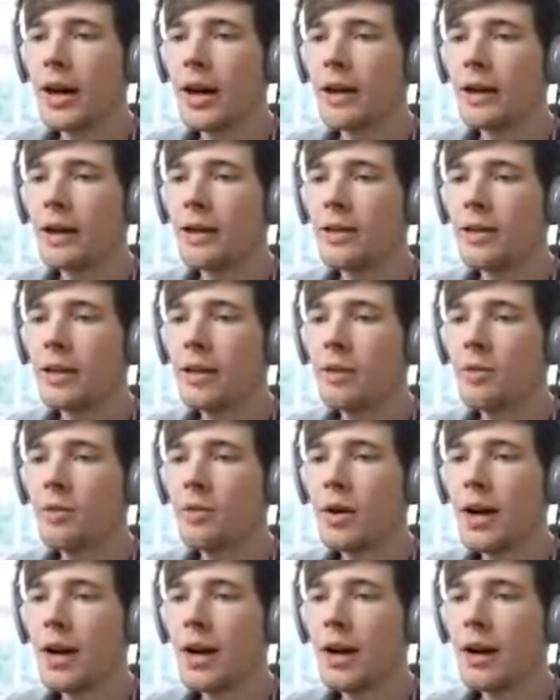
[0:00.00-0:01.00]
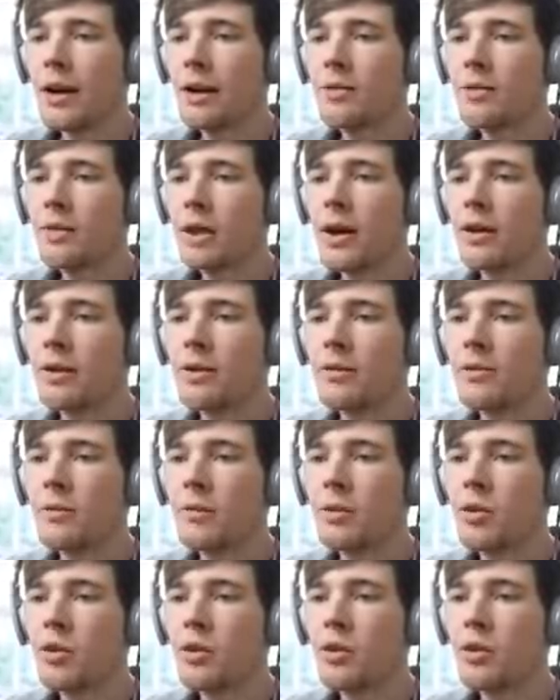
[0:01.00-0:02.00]
And I think we'll have kind
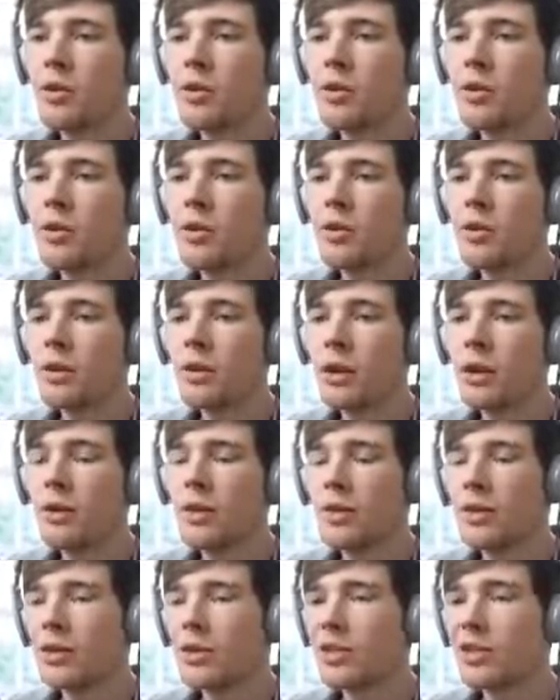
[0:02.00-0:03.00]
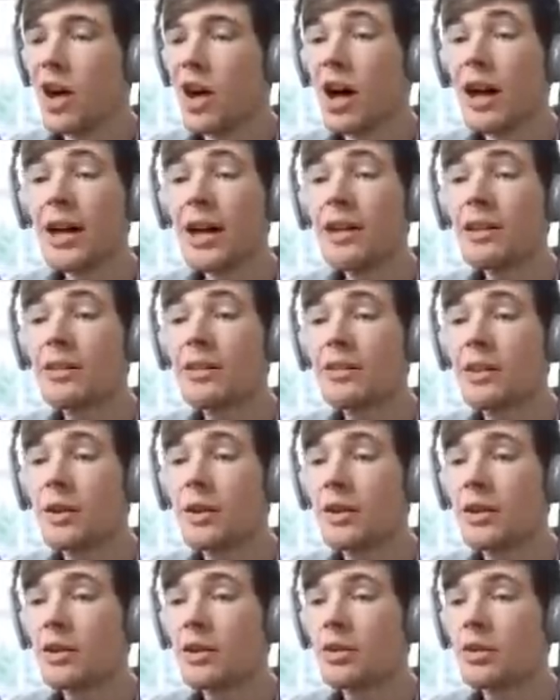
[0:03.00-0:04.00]
of wooden at the side,
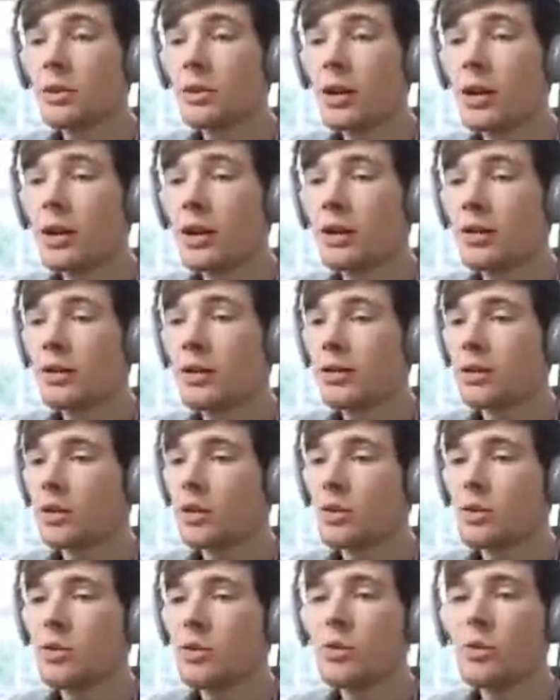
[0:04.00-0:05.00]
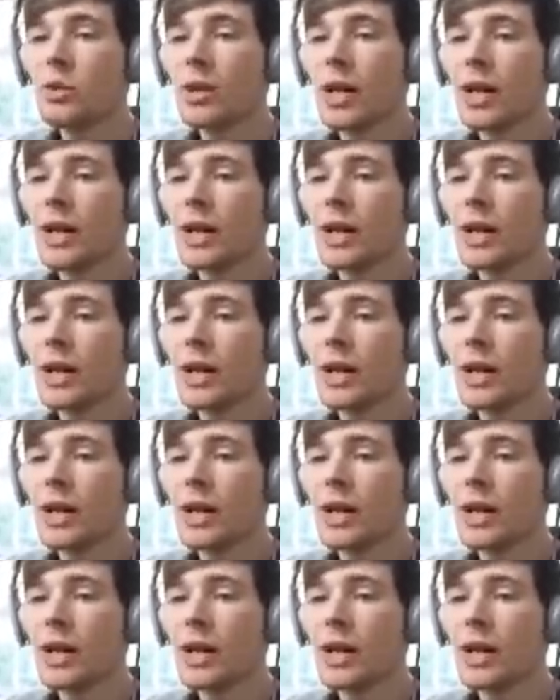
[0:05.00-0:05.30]
so it looks quite cool,